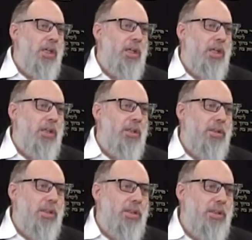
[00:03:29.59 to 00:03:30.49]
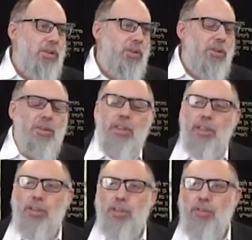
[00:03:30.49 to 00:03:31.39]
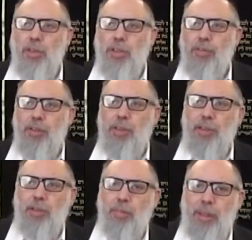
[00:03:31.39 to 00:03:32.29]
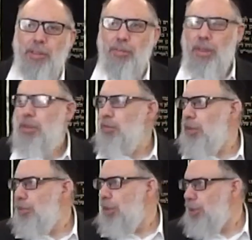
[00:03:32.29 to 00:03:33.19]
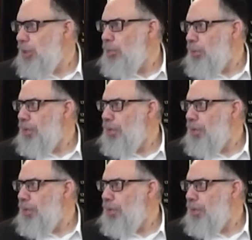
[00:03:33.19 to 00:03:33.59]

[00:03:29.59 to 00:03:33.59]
the internalization is makes it very, very deep.